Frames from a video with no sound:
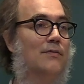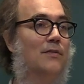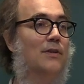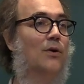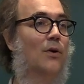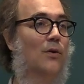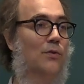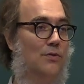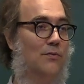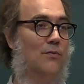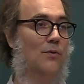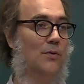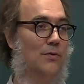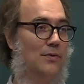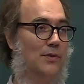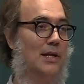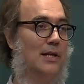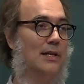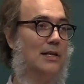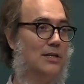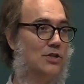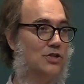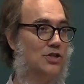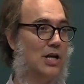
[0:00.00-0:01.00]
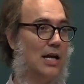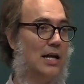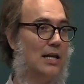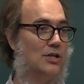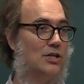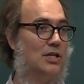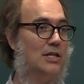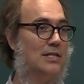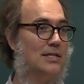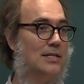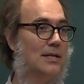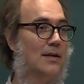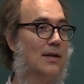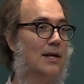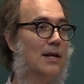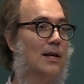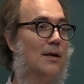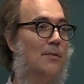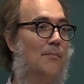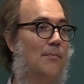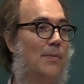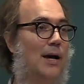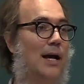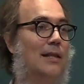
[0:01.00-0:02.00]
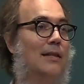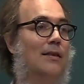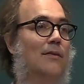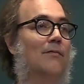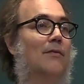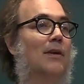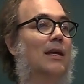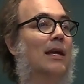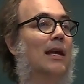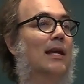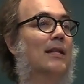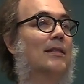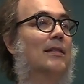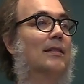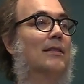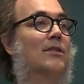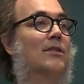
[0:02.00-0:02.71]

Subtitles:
we don't want that it changes, but we can